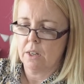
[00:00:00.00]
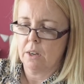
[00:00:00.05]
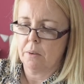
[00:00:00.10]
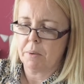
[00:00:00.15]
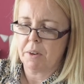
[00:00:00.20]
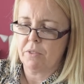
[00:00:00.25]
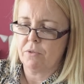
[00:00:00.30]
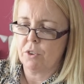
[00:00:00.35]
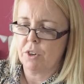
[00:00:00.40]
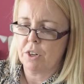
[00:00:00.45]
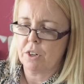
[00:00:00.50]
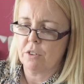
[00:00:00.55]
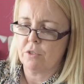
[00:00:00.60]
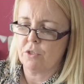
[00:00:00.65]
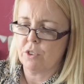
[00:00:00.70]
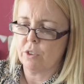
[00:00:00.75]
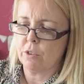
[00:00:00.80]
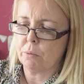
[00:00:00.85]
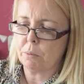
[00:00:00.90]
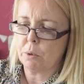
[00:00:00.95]
I get very
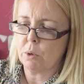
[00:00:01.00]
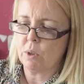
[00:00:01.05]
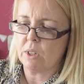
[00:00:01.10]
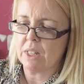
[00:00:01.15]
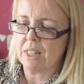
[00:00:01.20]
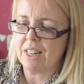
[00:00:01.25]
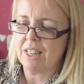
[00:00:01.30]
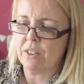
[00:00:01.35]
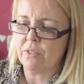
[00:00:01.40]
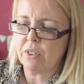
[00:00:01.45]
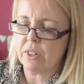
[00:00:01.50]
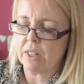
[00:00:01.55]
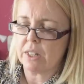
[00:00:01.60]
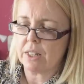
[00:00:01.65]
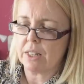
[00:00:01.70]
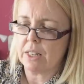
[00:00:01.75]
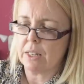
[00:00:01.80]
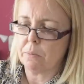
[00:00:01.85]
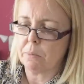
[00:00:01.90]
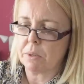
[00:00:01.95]
confused between sleeves and
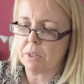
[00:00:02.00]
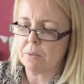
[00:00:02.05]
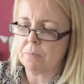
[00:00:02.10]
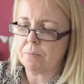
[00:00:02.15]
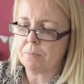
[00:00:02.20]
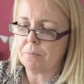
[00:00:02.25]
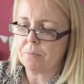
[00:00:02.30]
seams.